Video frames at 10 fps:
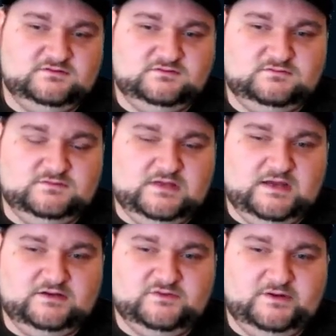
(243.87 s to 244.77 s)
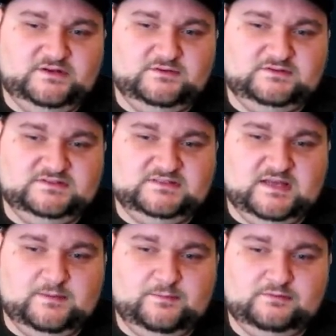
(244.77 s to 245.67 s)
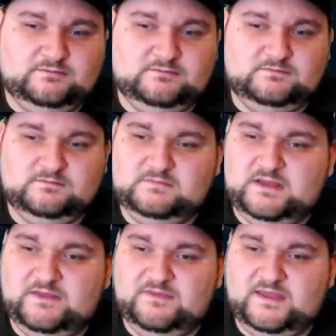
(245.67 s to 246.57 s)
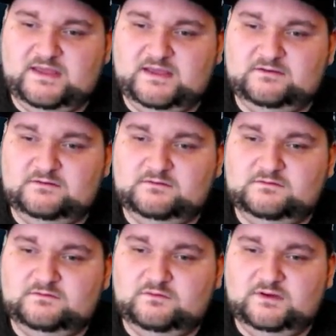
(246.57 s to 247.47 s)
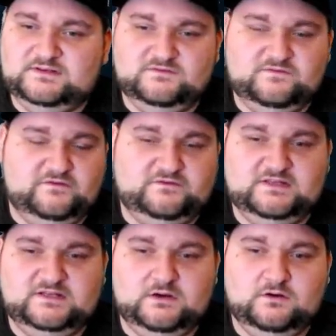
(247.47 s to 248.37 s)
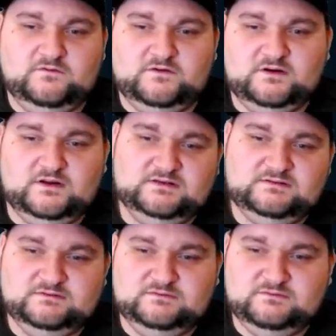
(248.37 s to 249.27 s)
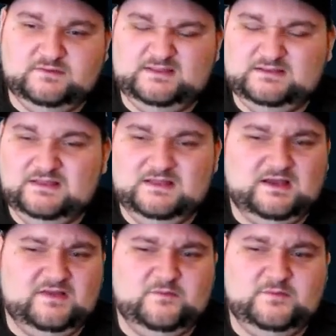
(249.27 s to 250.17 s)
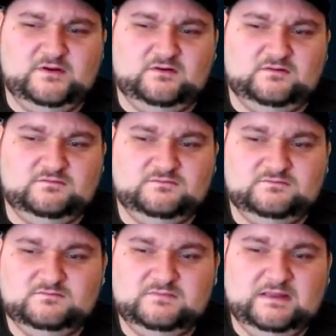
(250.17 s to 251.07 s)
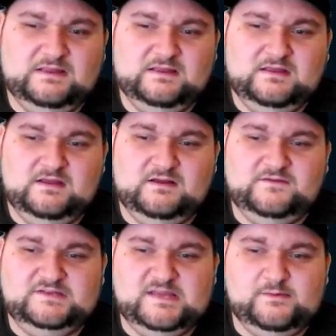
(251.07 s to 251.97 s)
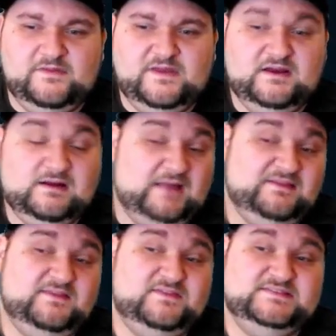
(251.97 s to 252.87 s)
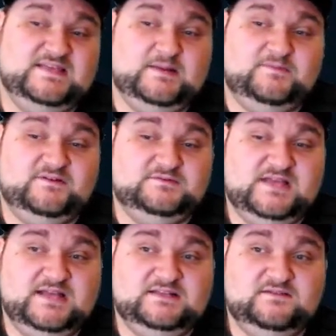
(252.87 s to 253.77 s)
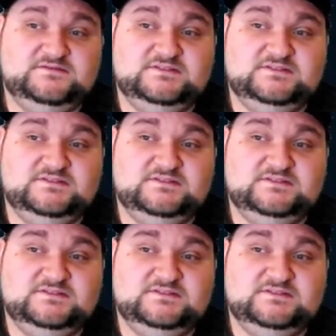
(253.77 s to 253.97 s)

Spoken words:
are 22 inches up, and then 15 over on the middle of the table there. I like the setup for objectives,